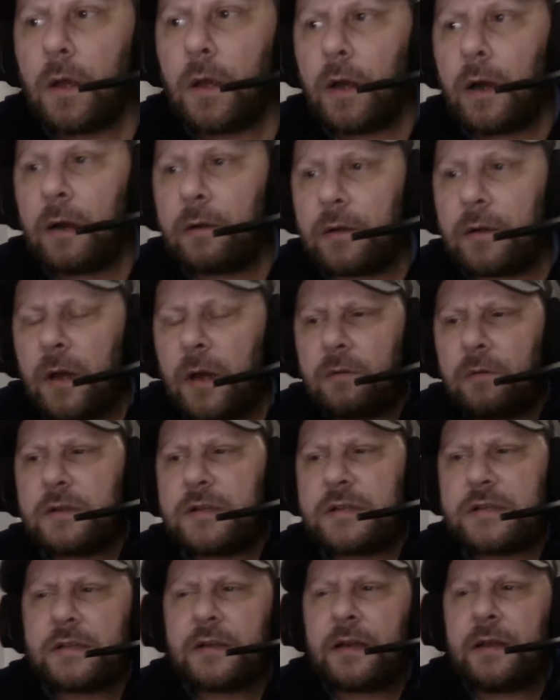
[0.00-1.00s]
I would
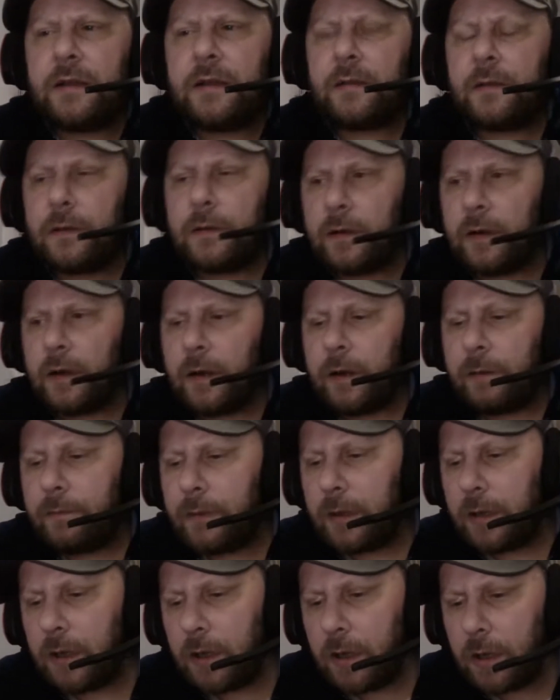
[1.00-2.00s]
say
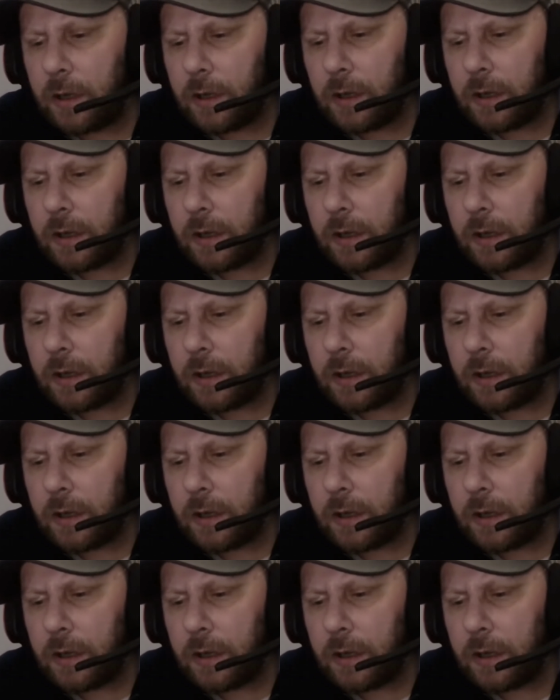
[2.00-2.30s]
that